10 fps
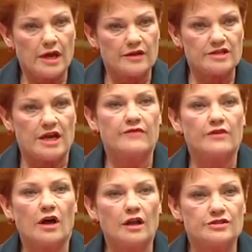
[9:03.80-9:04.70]
our TAFE
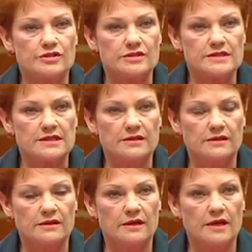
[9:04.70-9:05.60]
colleges.
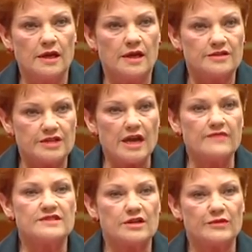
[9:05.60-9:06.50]

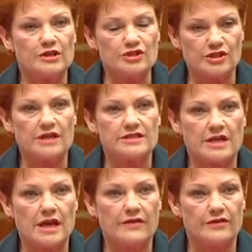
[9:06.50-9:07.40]
TAFEs have been shut
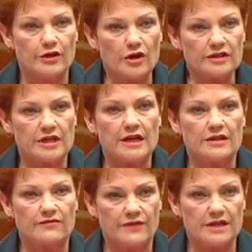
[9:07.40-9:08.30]
down. They're not getting
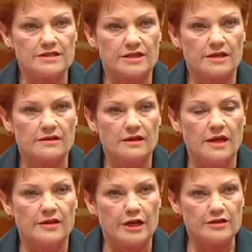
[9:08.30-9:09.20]
the funding.
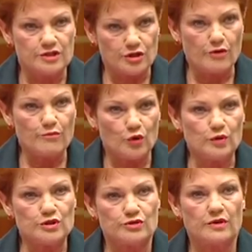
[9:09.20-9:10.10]
That is so
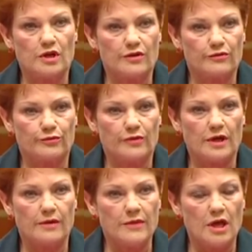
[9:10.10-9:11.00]
important to a lot
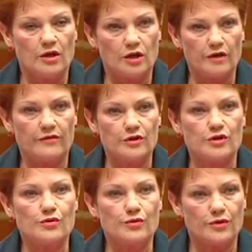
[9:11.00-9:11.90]
of the
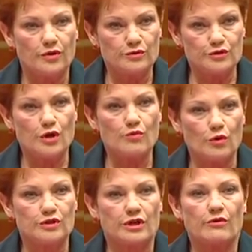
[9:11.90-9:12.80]
youth who don't
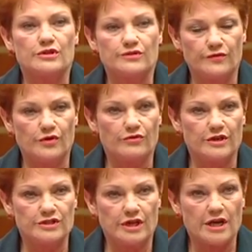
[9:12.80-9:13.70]
want to go on to further
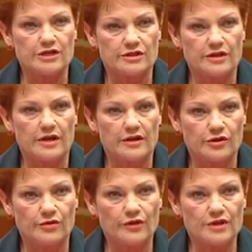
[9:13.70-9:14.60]
education in our
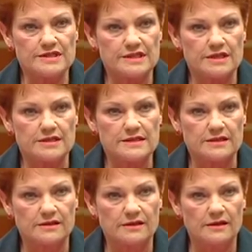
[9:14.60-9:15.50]
universities.
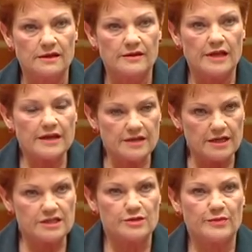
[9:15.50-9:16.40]
That
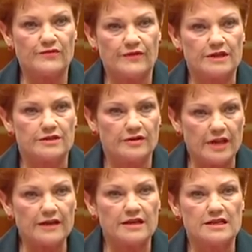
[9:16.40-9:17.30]
needs to be funded,
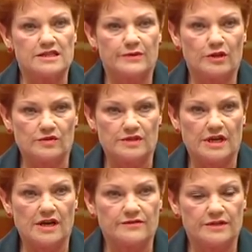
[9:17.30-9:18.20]
that needs to be looked
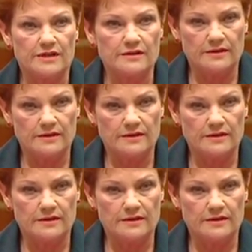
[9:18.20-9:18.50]
after.